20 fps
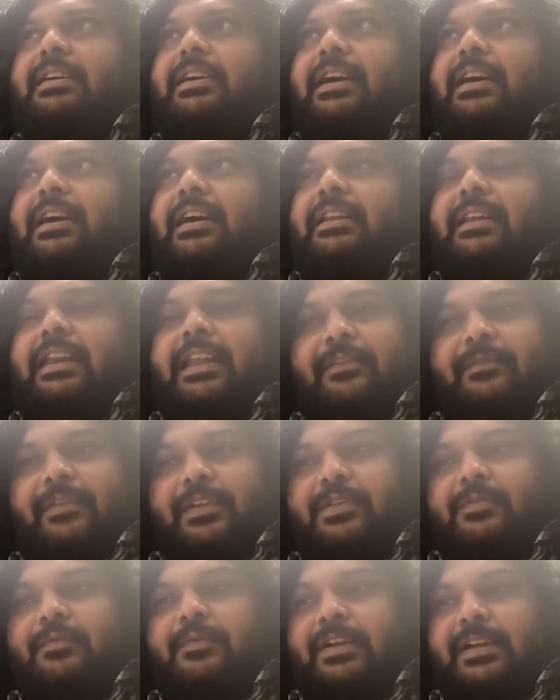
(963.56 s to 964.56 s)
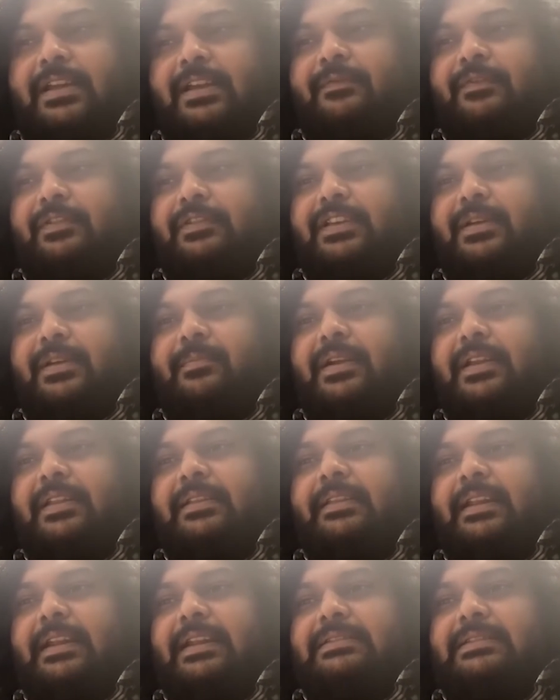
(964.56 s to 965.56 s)
unlike when you're working for somebody,
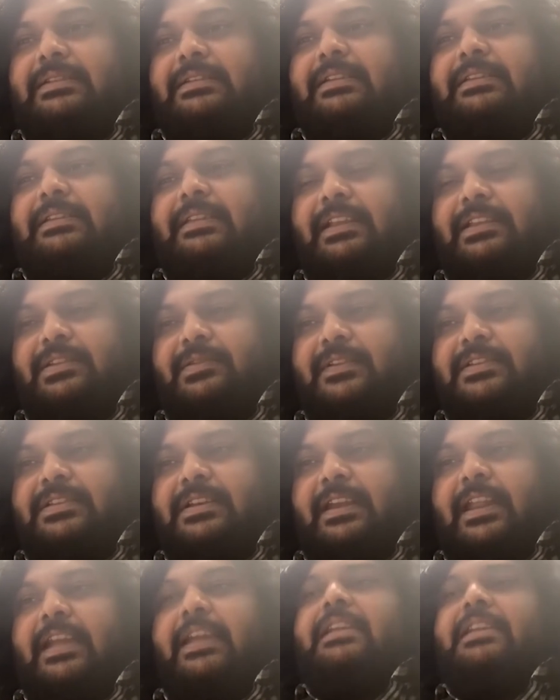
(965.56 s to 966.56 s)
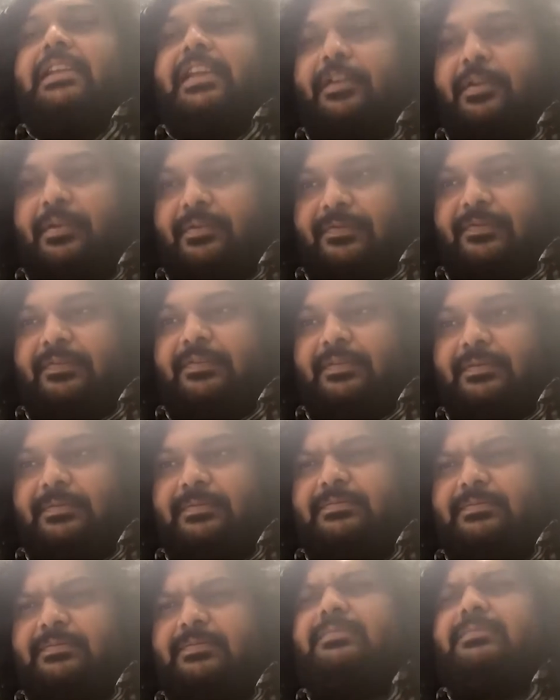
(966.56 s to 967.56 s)
there are certain things which are taken care of,
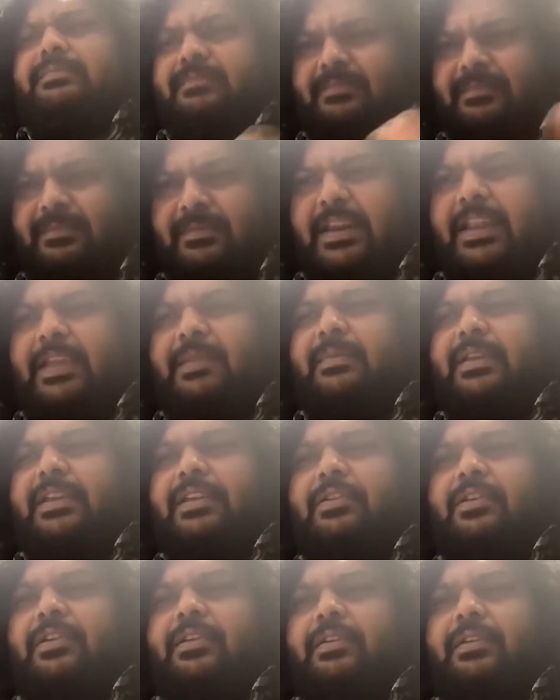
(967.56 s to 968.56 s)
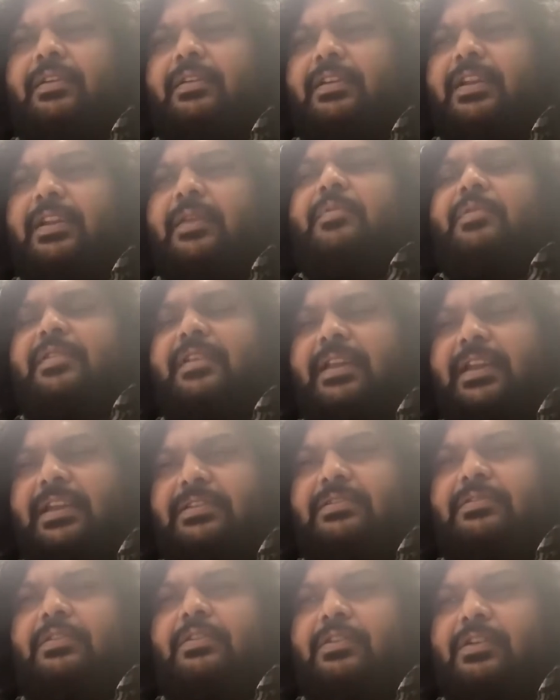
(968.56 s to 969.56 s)
namely your
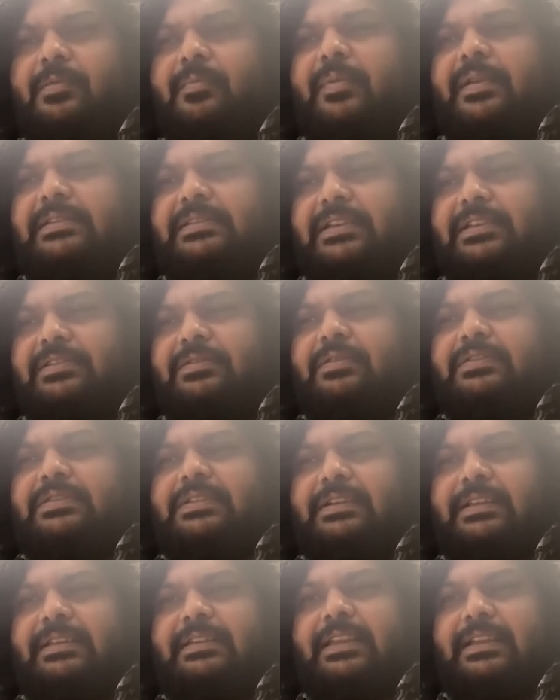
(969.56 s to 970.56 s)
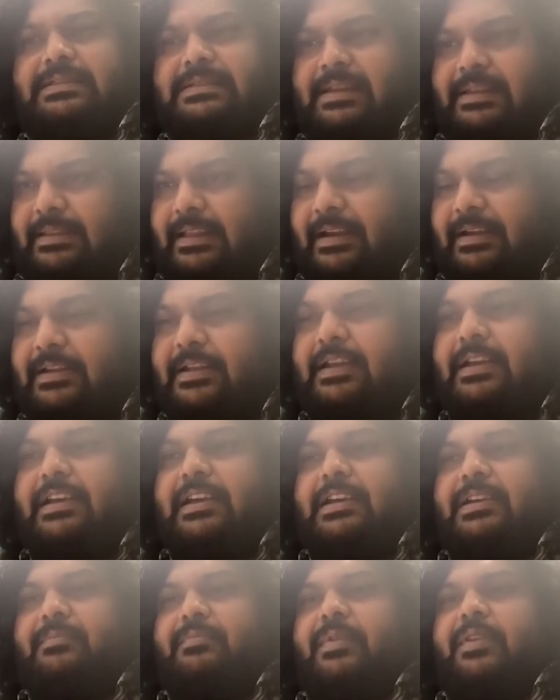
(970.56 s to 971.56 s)
remuneration or compensation or certain things like that.
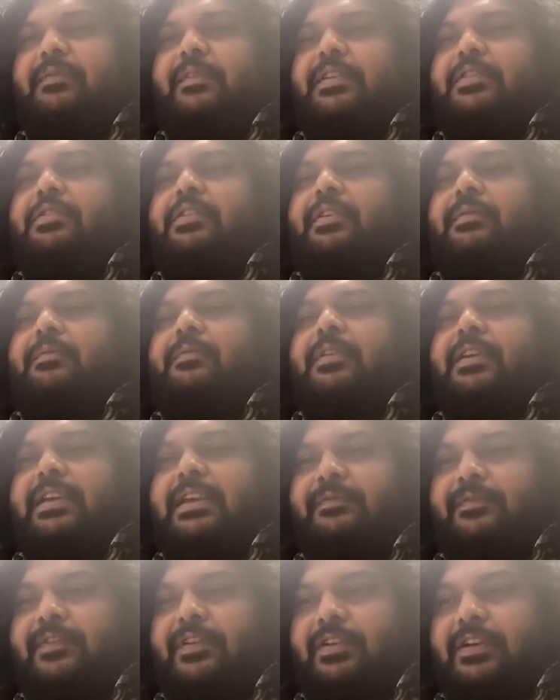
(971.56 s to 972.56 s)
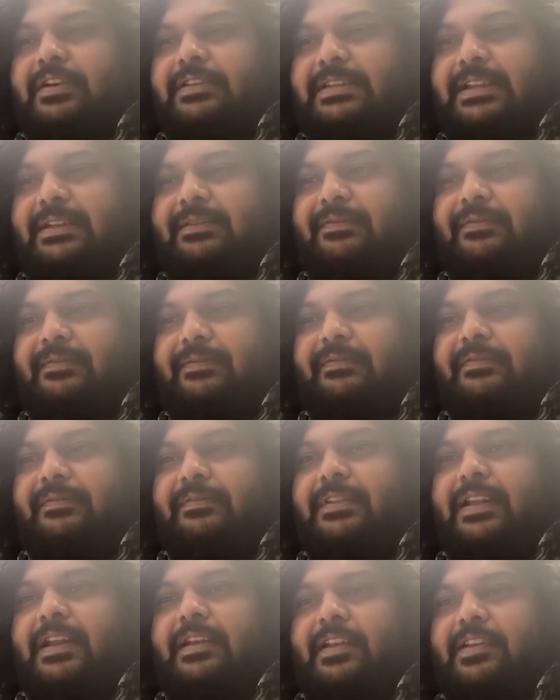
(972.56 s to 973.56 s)
But when you're working for yourself,
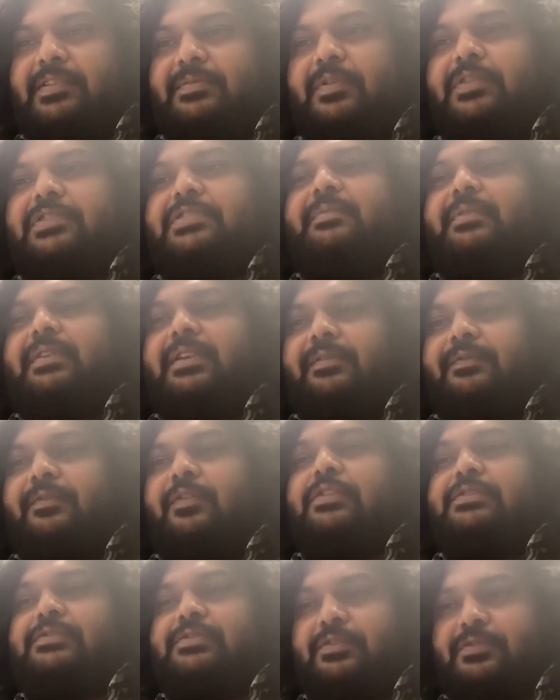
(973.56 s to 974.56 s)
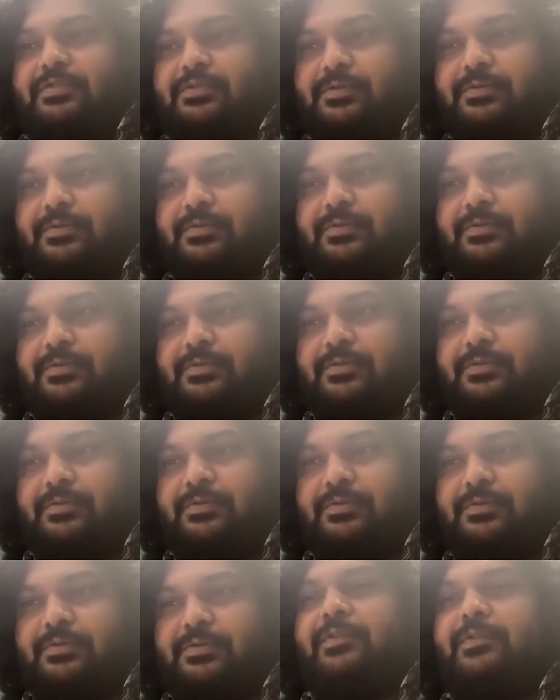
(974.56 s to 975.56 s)
that responsibility falls on you. So
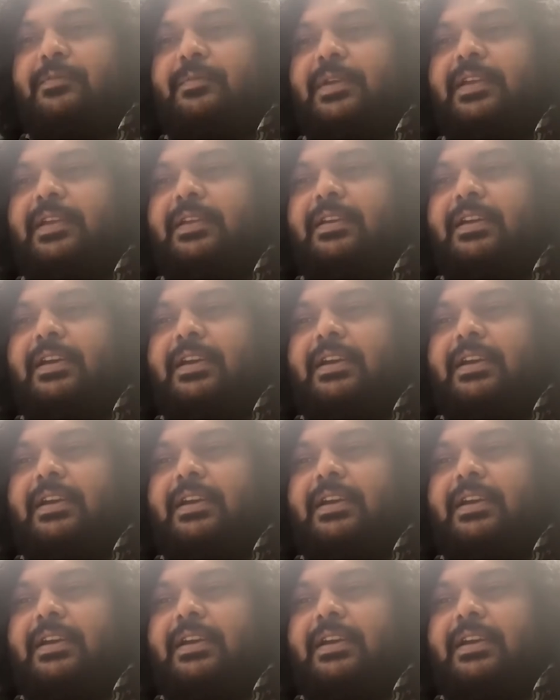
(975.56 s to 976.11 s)
you'll have to give